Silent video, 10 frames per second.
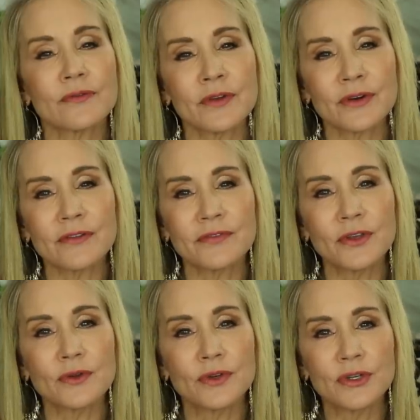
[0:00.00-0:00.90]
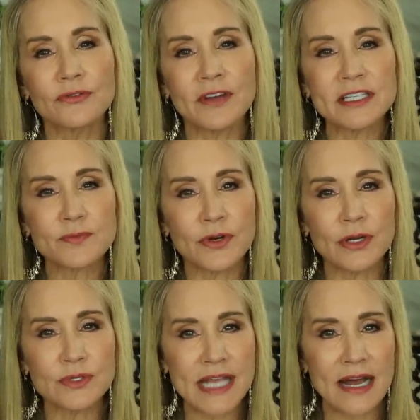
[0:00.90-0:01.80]
are very few NuFace
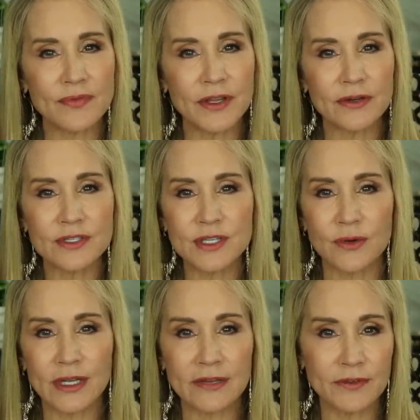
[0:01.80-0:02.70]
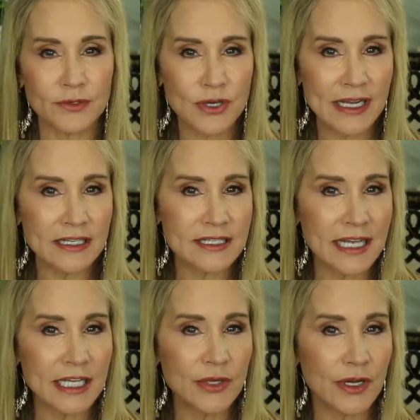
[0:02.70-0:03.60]
pros out there. So if they're trying to
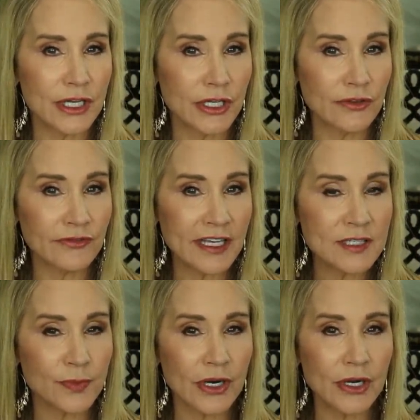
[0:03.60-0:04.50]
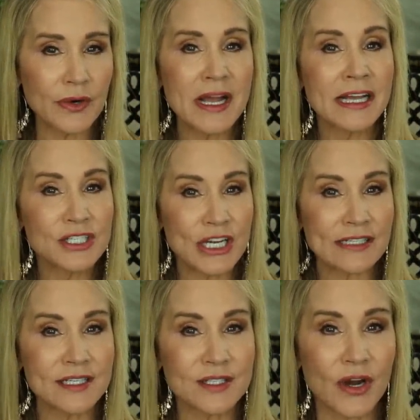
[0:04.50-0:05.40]
sell you a NuFace pro,
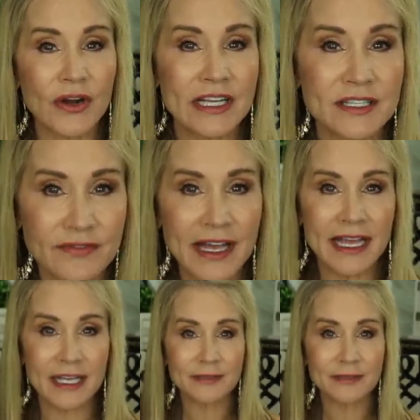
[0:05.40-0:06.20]
chances are it's a fake.